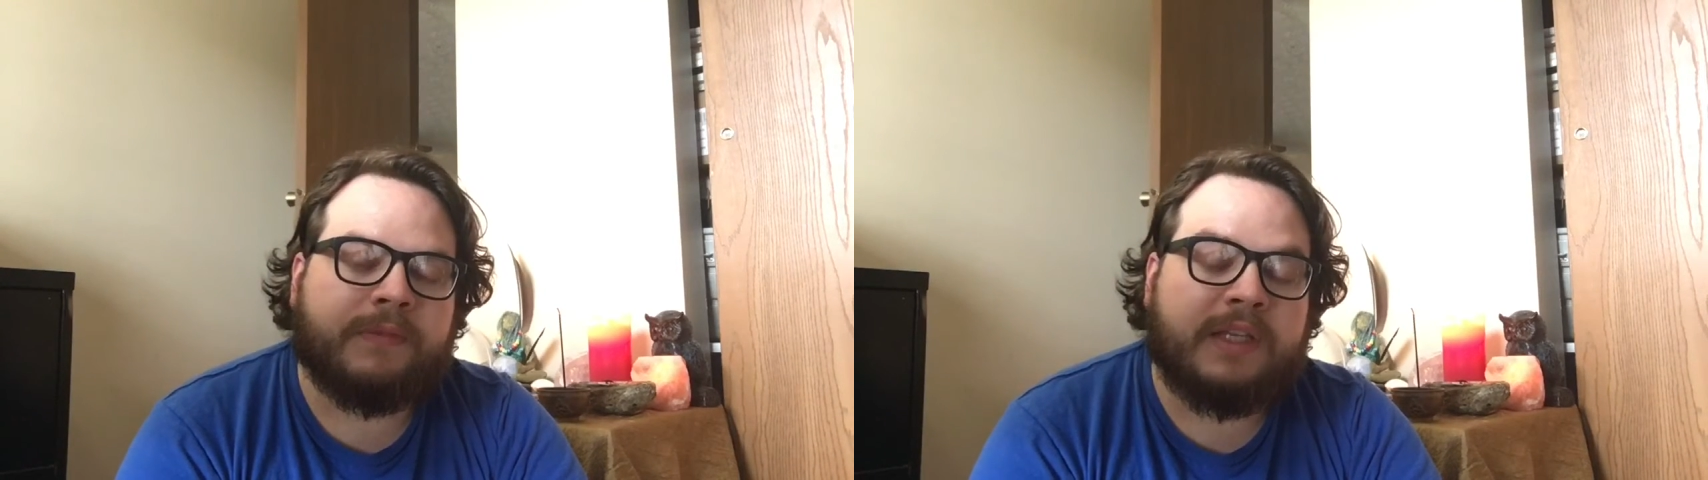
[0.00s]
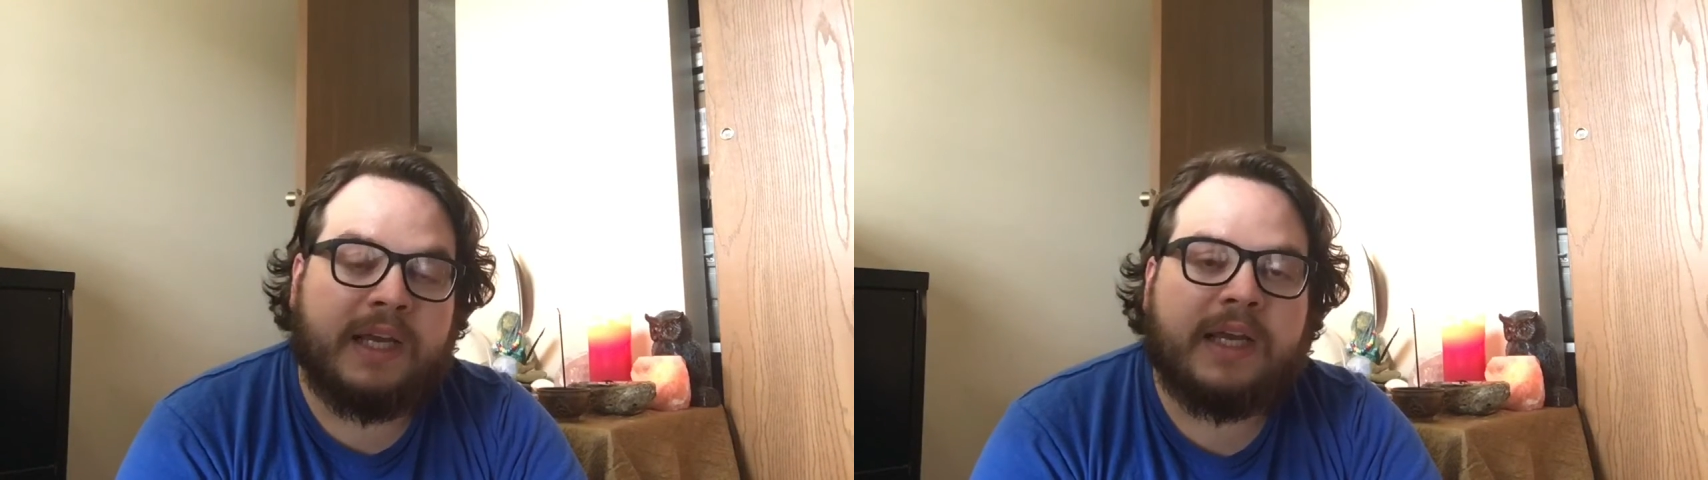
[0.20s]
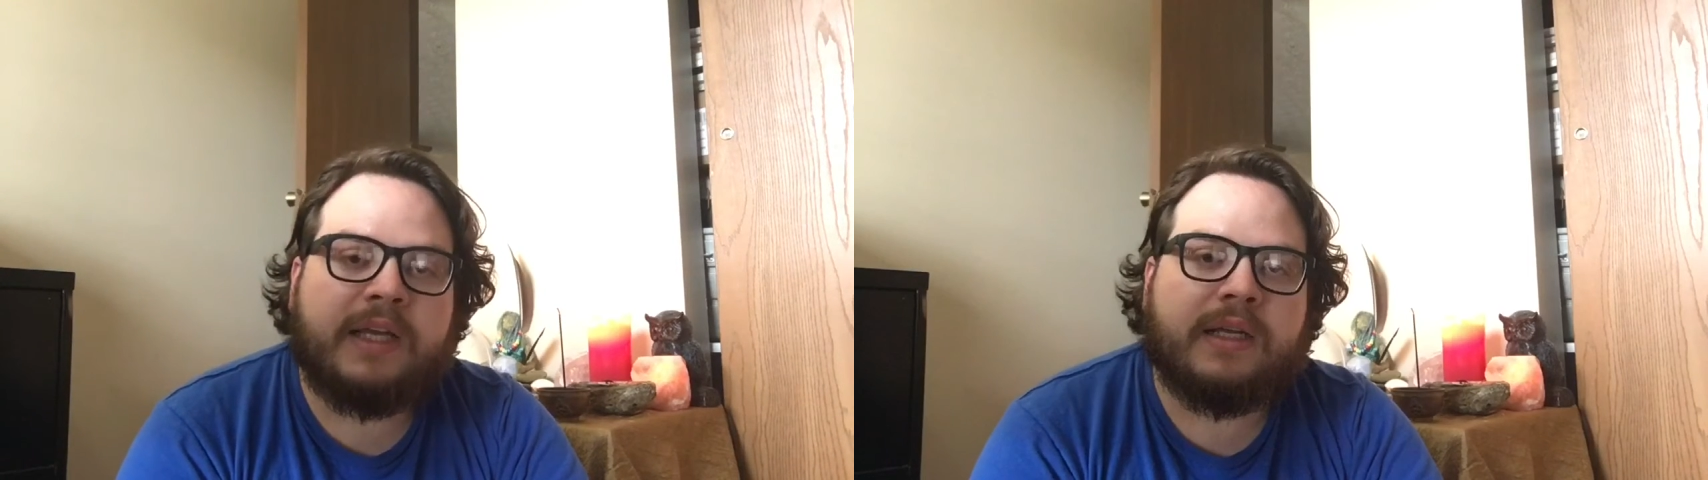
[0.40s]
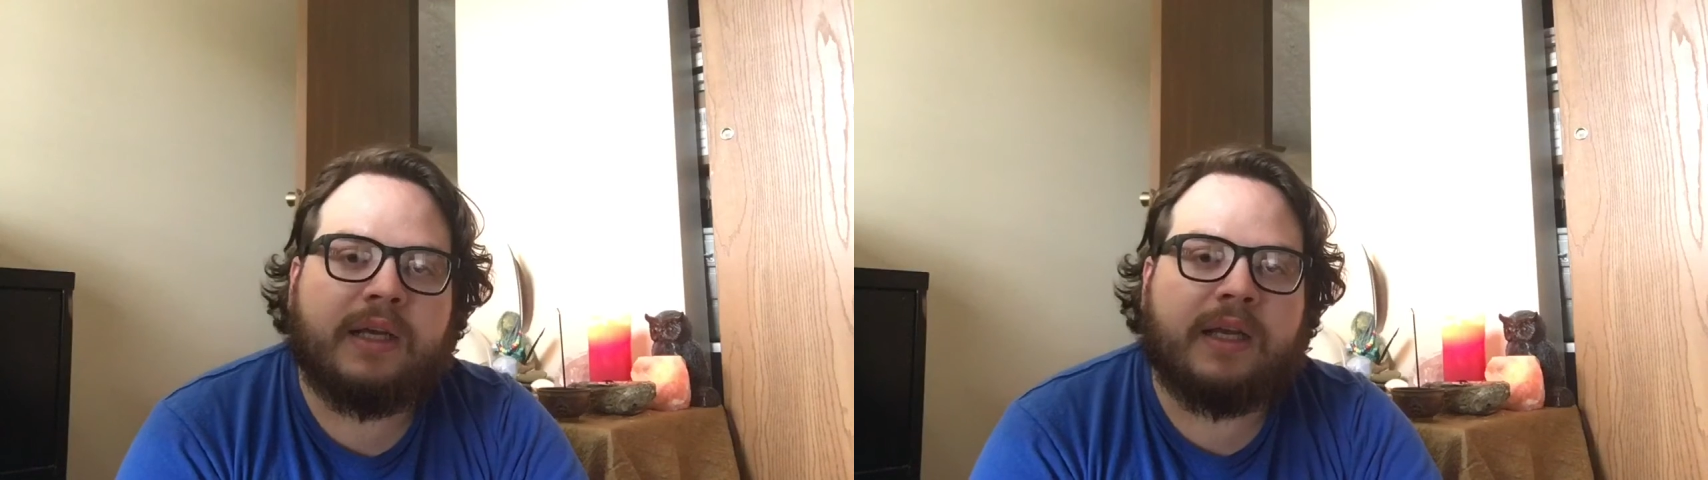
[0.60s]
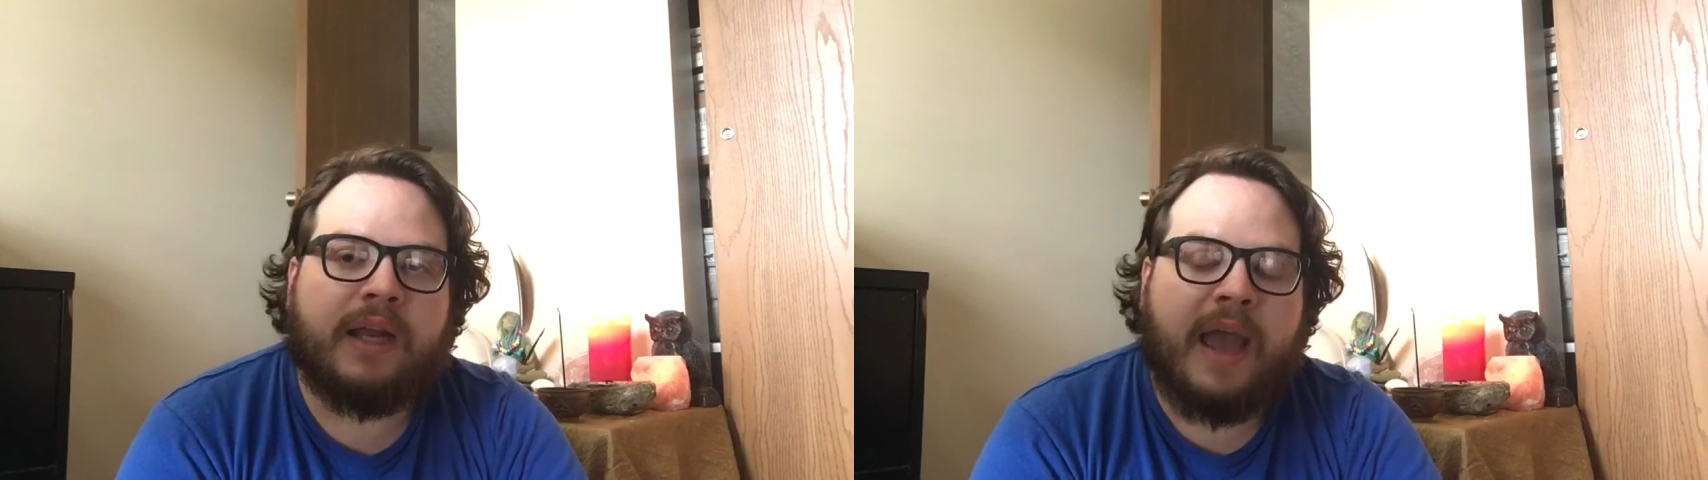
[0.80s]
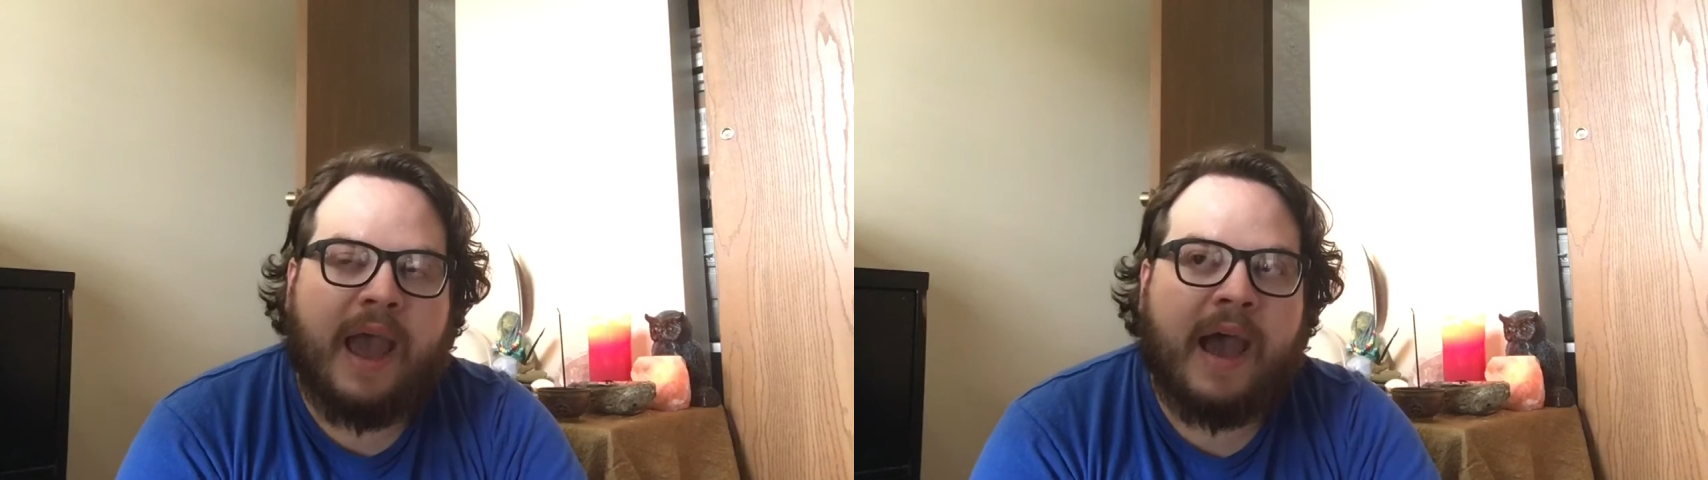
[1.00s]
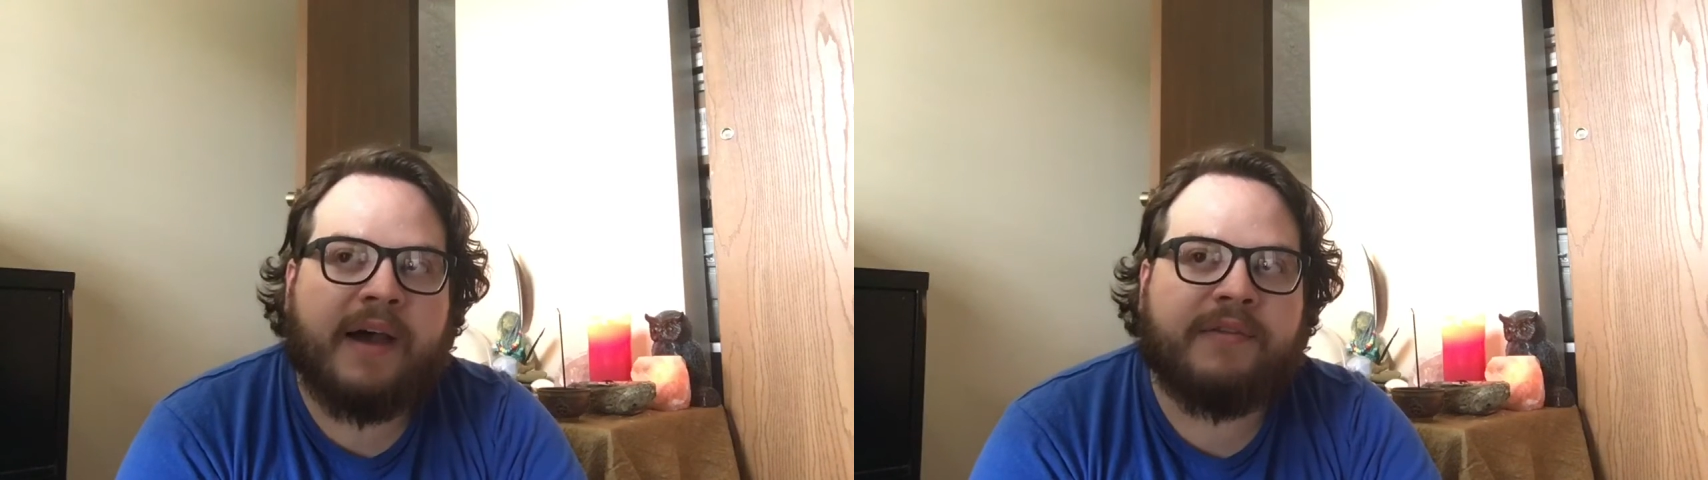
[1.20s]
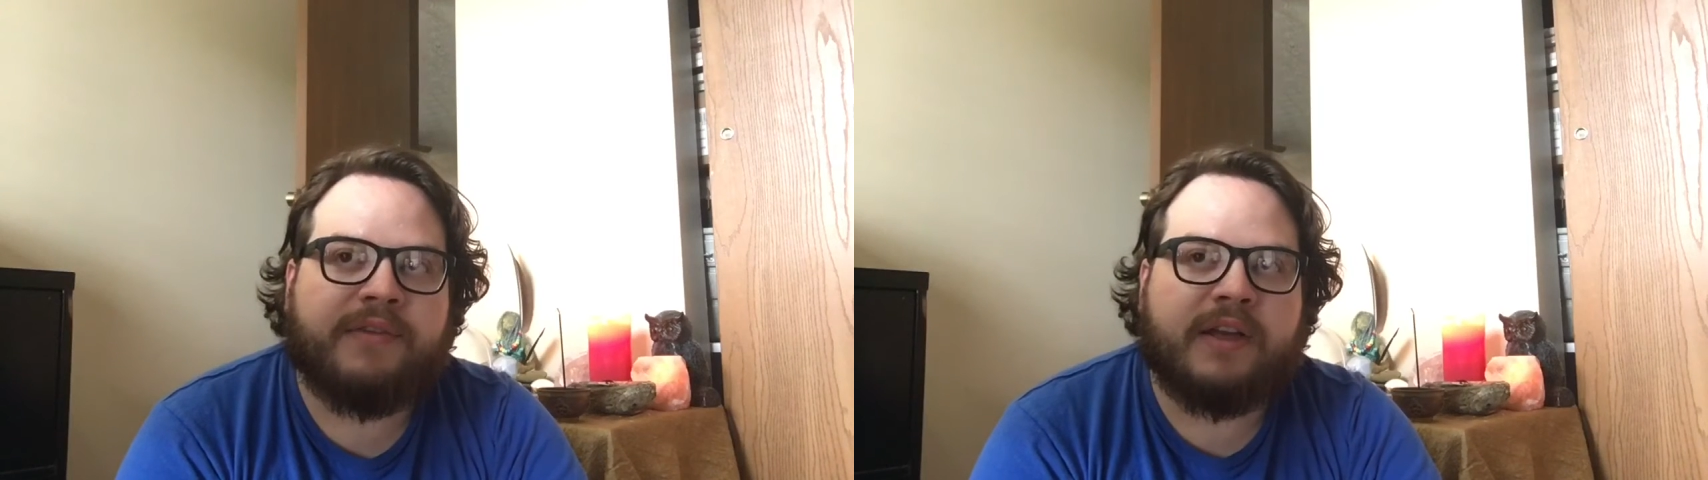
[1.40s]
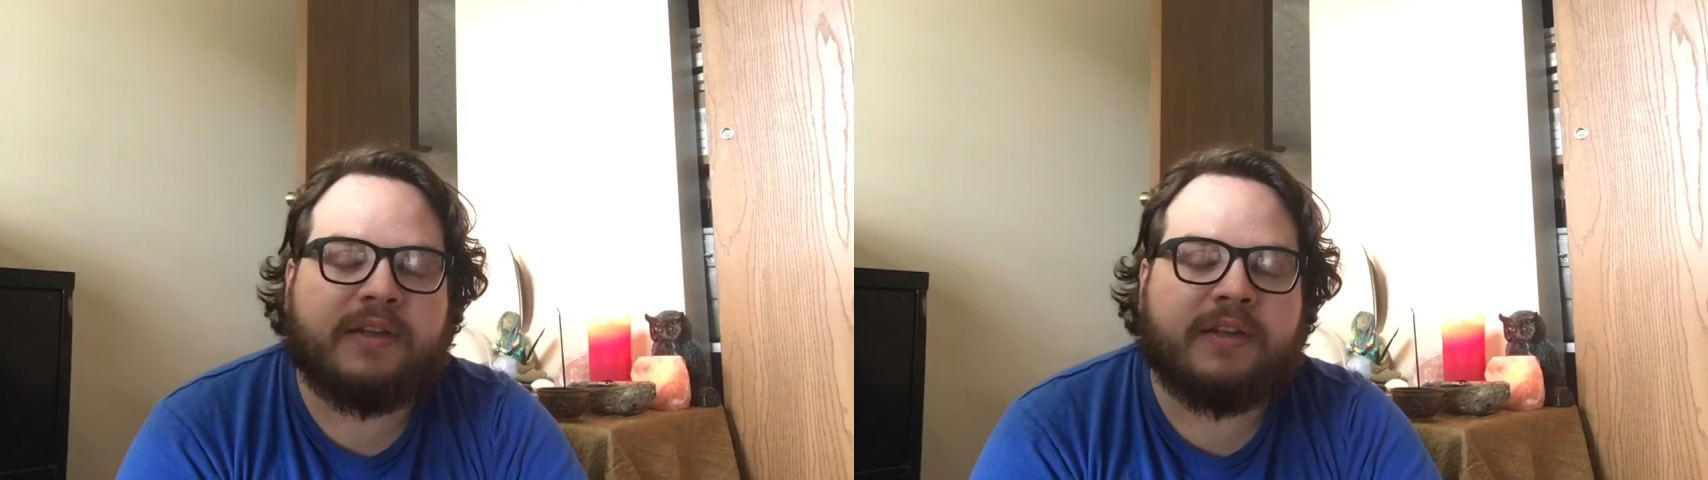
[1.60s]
did and have